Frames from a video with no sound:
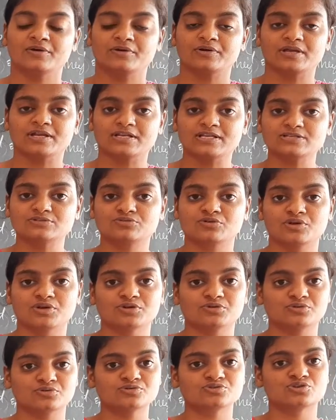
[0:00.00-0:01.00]
It is
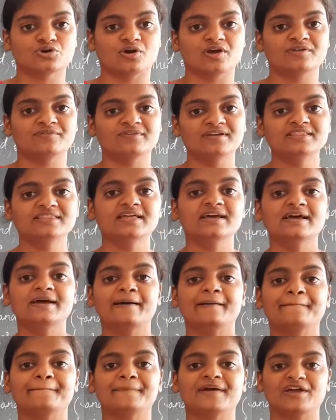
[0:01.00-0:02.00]
going to join with
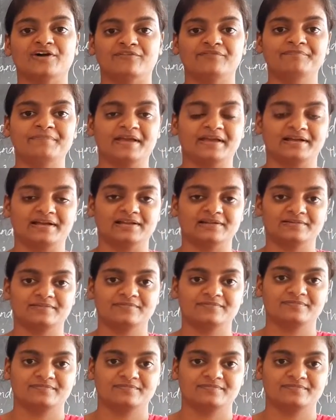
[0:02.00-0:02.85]
Bay of Bengal.